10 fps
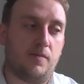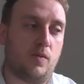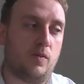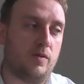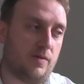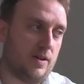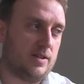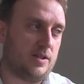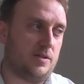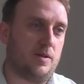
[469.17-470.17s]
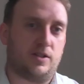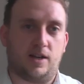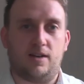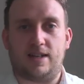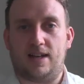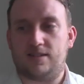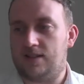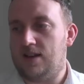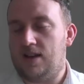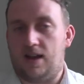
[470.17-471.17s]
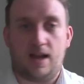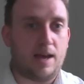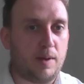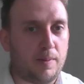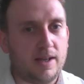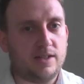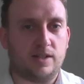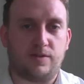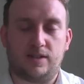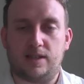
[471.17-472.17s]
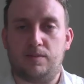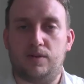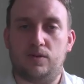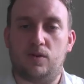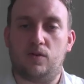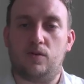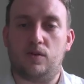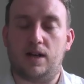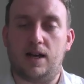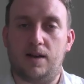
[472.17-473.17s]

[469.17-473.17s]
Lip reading: we refer to a child as a hemiplegic, for example, or